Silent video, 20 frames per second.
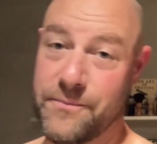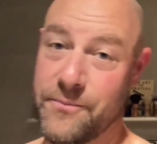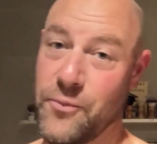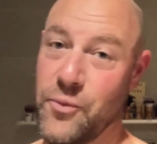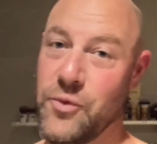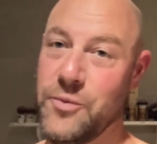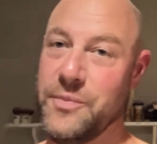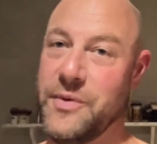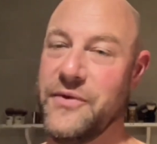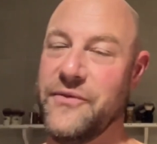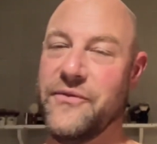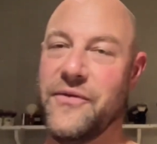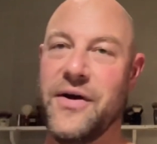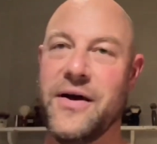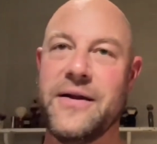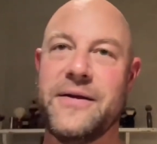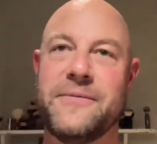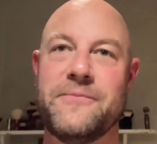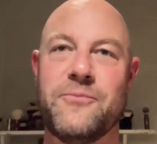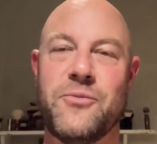would be
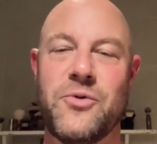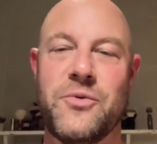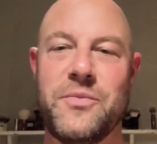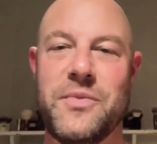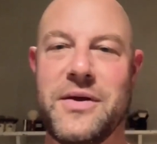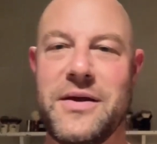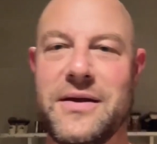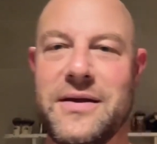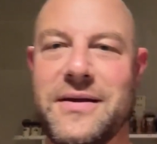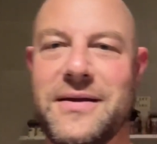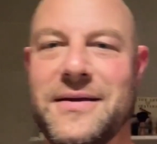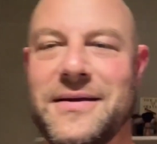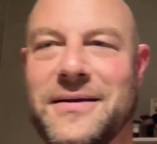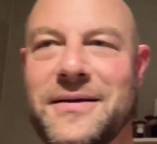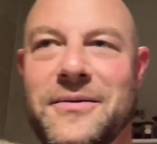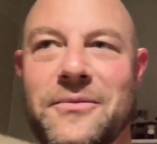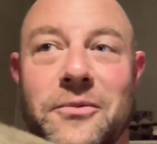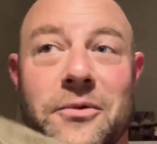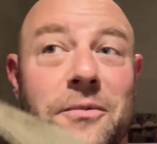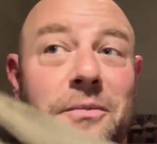fun. Would be
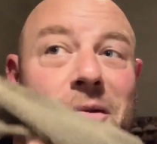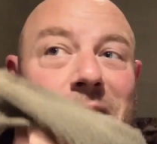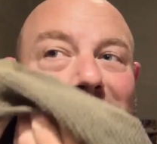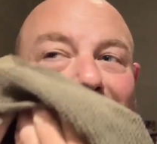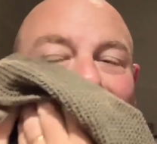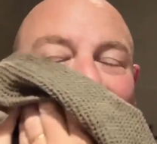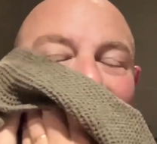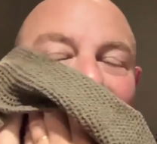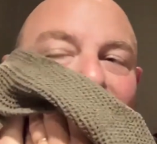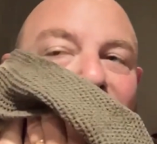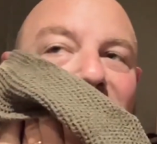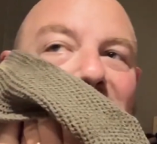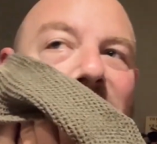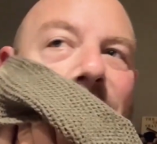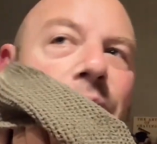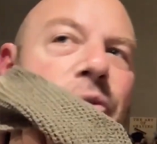would be a lot of fun.